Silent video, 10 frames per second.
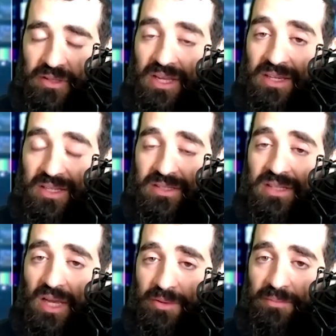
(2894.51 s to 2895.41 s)
They need
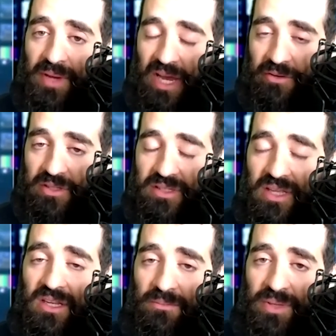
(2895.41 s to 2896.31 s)
stable parents. They
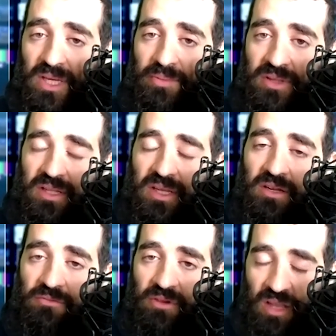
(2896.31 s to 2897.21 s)
need people that they
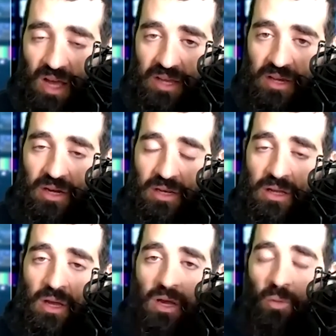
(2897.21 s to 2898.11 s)
can rely on
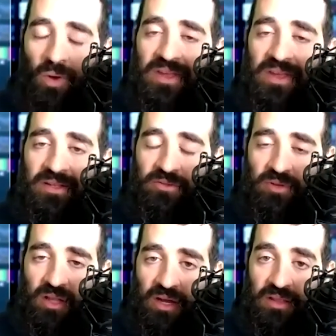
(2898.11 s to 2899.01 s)
when they need to
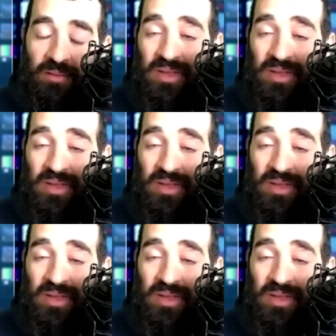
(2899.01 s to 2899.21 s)
rely on them.